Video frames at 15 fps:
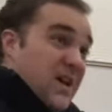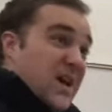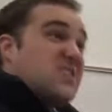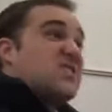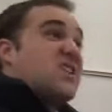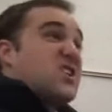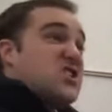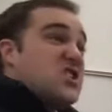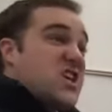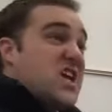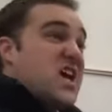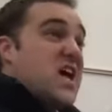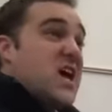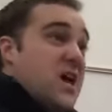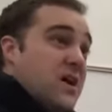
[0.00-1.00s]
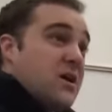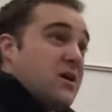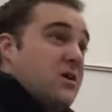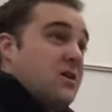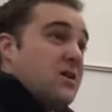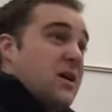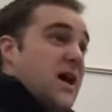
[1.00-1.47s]
It's like she had it,
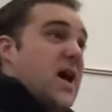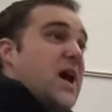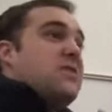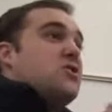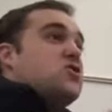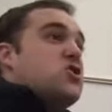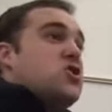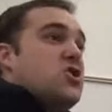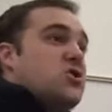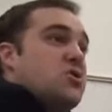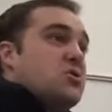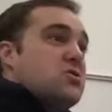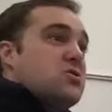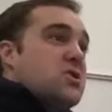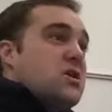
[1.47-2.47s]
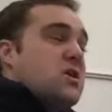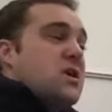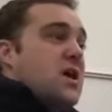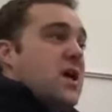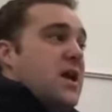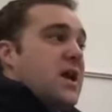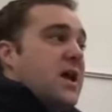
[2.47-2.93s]
had the chills,
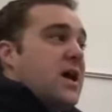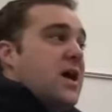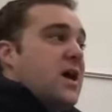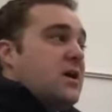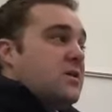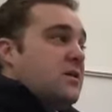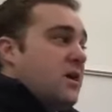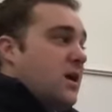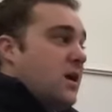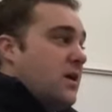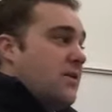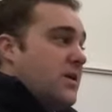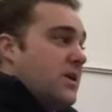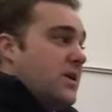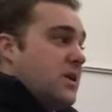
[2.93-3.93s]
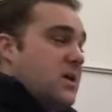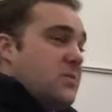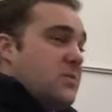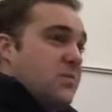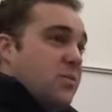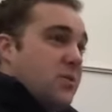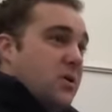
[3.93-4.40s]
and had the
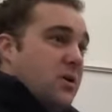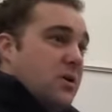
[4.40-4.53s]
anemic part.